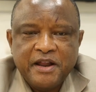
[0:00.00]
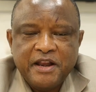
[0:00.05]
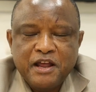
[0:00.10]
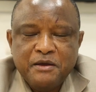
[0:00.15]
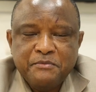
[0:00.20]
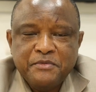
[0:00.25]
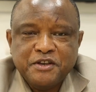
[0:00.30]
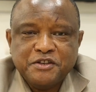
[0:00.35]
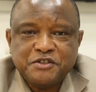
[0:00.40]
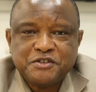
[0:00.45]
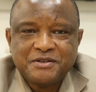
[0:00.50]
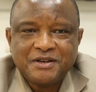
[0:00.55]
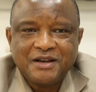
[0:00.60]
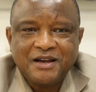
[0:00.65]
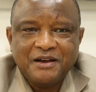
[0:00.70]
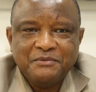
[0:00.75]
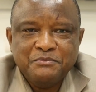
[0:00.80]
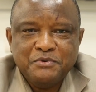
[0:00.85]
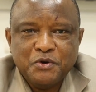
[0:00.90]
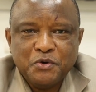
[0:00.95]
name is
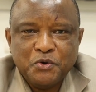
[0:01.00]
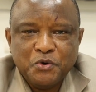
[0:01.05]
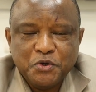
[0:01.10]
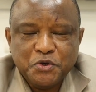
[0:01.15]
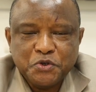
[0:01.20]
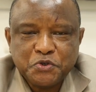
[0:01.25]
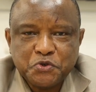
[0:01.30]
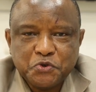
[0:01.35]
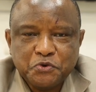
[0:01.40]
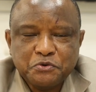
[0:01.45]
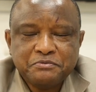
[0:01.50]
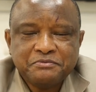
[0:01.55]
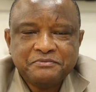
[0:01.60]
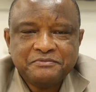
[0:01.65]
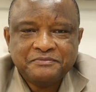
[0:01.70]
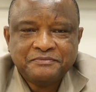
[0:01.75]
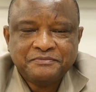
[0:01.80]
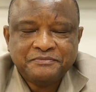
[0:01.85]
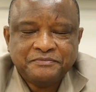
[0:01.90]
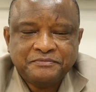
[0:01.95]
Kabir Yusuf.
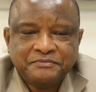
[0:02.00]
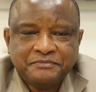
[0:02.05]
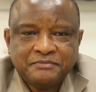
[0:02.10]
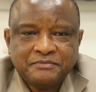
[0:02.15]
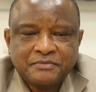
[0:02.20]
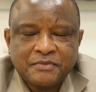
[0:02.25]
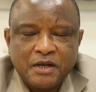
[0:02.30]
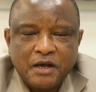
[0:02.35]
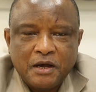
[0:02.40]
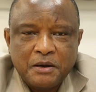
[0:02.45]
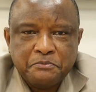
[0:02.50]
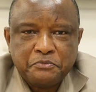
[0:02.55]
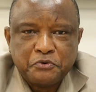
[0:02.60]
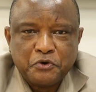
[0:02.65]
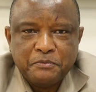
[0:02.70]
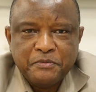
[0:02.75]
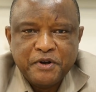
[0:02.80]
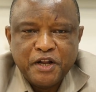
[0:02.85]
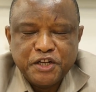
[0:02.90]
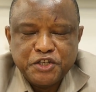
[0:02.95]
I'm
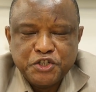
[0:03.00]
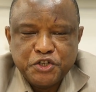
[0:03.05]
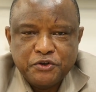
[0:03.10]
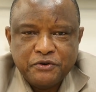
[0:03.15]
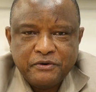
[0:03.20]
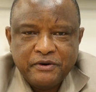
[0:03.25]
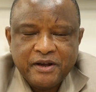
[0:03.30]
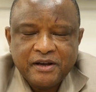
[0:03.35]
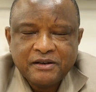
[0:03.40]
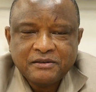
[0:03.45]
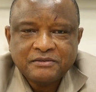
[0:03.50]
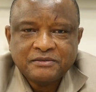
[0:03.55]
from Nigeria.